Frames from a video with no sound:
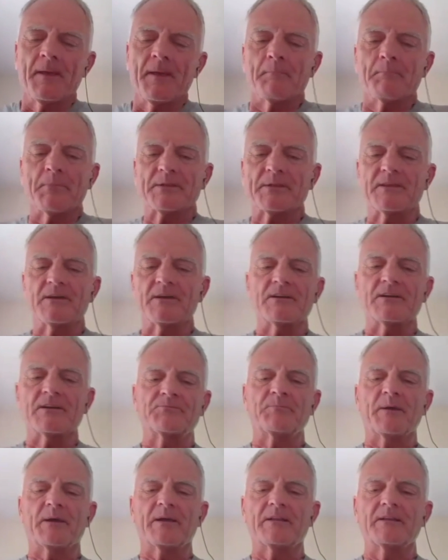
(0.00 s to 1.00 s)
But there has
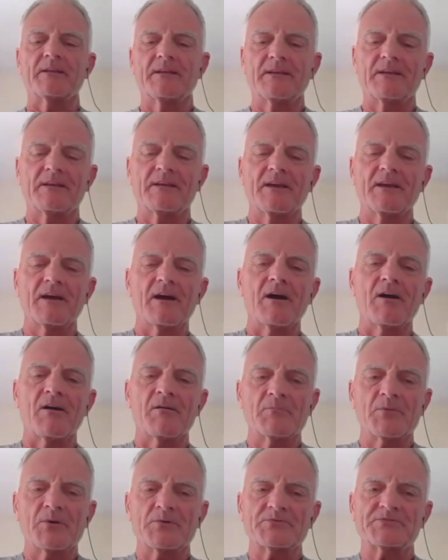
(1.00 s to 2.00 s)
been
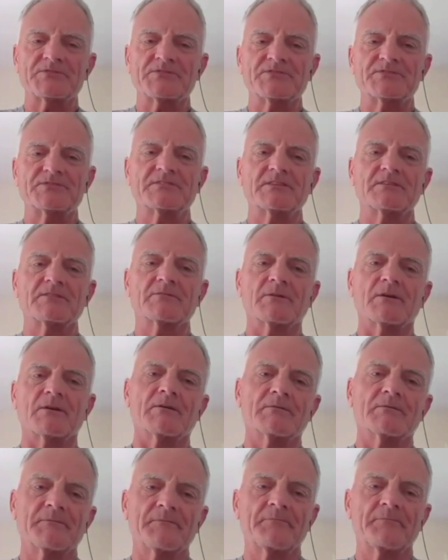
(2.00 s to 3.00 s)
almost
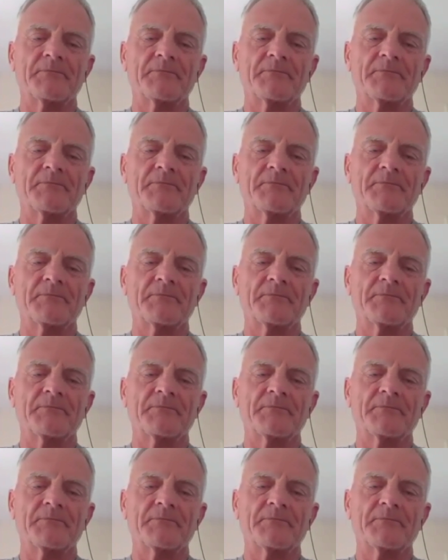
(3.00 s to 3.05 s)
zero